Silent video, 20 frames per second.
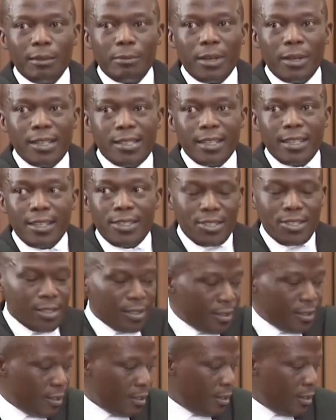at the
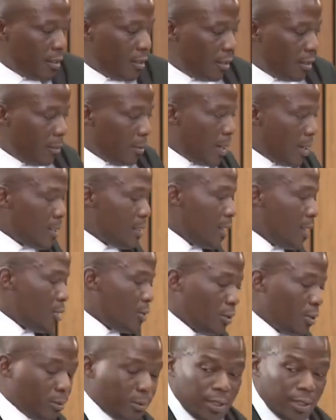passage. The
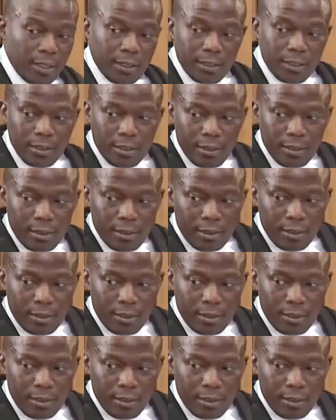passage will be,